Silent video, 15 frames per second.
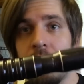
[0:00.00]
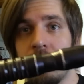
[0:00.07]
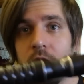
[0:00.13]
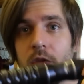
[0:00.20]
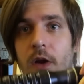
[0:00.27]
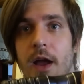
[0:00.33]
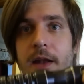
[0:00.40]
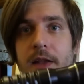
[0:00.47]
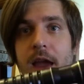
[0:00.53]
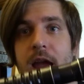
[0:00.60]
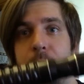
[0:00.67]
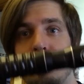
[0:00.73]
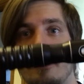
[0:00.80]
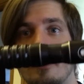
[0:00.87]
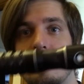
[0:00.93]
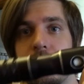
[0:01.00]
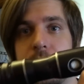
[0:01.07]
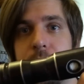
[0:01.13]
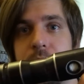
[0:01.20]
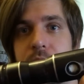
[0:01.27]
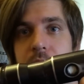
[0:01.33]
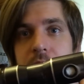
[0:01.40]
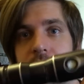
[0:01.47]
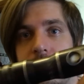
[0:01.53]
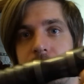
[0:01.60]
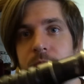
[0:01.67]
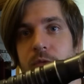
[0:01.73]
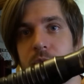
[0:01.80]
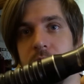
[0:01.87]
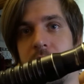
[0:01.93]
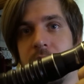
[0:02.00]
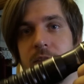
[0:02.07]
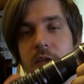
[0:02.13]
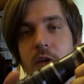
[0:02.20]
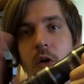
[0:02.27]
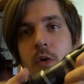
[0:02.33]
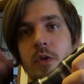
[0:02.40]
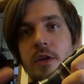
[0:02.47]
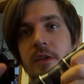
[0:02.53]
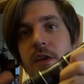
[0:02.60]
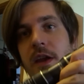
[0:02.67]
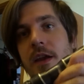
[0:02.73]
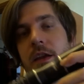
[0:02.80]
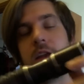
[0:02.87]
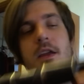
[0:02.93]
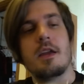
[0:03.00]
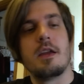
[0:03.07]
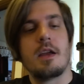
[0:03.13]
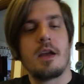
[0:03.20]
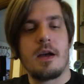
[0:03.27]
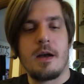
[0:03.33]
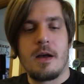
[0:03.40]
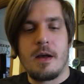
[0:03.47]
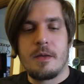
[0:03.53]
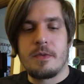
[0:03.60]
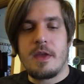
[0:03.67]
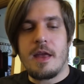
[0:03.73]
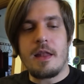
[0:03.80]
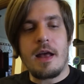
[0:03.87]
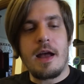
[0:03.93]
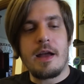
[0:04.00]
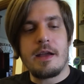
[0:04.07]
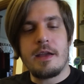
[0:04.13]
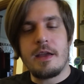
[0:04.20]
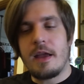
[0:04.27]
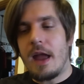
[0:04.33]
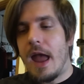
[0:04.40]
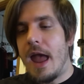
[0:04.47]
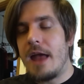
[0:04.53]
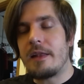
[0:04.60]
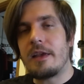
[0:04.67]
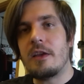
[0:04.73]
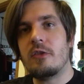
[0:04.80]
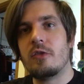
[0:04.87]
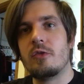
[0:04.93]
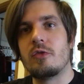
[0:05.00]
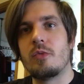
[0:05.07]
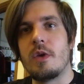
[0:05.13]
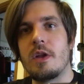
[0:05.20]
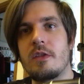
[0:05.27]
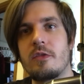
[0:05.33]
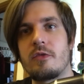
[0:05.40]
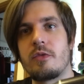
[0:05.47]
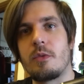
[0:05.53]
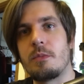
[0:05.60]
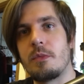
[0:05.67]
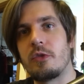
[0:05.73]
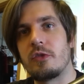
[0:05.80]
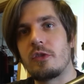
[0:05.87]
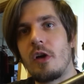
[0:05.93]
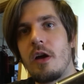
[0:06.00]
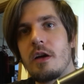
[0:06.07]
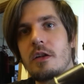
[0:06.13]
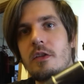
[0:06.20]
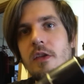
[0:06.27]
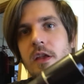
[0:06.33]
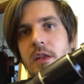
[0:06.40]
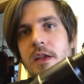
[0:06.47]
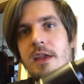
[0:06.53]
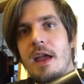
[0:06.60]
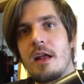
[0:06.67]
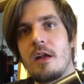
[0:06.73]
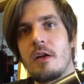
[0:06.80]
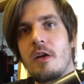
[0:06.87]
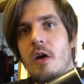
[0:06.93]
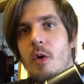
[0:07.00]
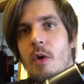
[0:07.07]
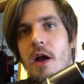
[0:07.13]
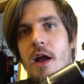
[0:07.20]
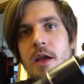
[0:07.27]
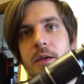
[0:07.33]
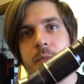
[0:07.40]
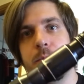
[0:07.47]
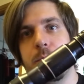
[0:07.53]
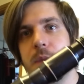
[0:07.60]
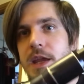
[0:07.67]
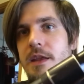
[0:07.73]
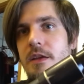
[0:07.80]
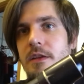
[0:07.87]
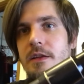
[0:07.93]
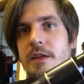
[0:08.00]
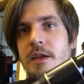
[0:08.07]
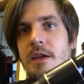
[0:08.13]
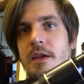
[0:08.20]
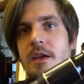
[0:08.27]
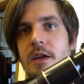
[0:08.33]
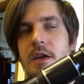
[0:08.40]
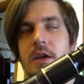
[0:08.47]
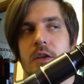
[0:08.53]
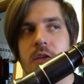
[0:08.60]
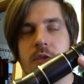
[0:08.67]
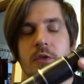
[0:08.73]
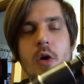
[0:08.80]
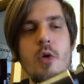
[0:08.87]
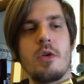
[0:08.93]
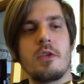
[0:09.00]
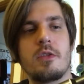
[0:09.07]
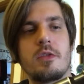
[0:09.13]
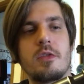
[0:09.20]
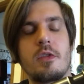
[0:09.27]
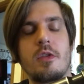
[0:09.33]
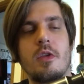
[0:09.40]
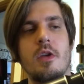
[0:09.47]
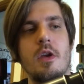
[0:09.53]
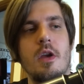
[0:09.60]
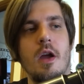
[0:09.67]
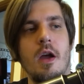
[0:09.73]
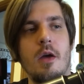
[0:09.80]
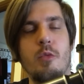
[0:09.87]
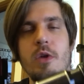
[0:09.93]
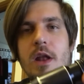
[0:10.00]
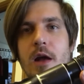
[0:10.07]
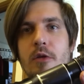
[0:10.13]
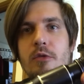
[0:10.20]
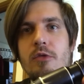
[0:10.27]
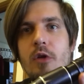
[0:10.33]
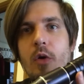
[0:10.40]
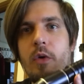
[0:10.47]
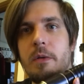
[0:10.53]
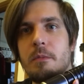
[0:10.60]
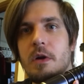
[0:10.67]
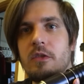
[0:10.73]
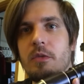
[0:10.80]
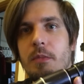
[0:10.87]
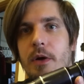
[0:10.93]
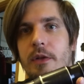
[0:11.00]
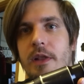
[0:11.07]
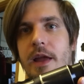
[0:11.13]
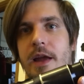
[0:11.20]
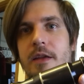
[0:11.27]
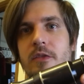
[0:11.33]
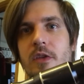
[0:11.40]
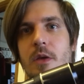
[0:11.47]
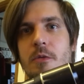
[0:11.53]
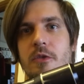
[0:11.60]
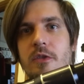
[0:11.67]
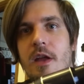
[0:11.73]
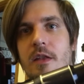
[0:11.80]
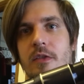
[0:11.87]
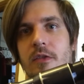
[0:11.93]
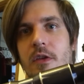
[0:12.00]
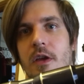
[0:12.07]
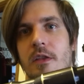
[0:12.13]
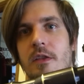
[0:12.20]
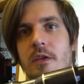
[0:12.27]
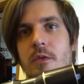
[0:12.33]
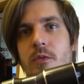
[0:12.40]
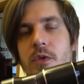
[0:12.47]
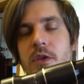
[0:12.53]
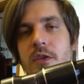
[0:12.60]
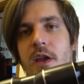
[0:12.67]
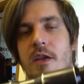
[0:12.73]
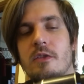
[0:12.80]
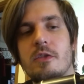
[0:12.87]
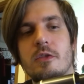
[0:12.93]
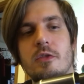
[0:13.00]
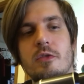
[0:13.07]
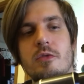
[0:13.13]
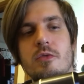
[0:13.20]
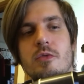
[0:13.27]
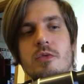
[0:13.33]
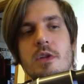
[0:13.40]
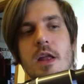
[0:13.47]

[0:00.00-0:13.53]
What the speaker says: So I'd absolutely praise them for that. The only thing that I had issues with from the start and the get-go, I immediately noticed, without knowing much about lightsabers, that the retention screw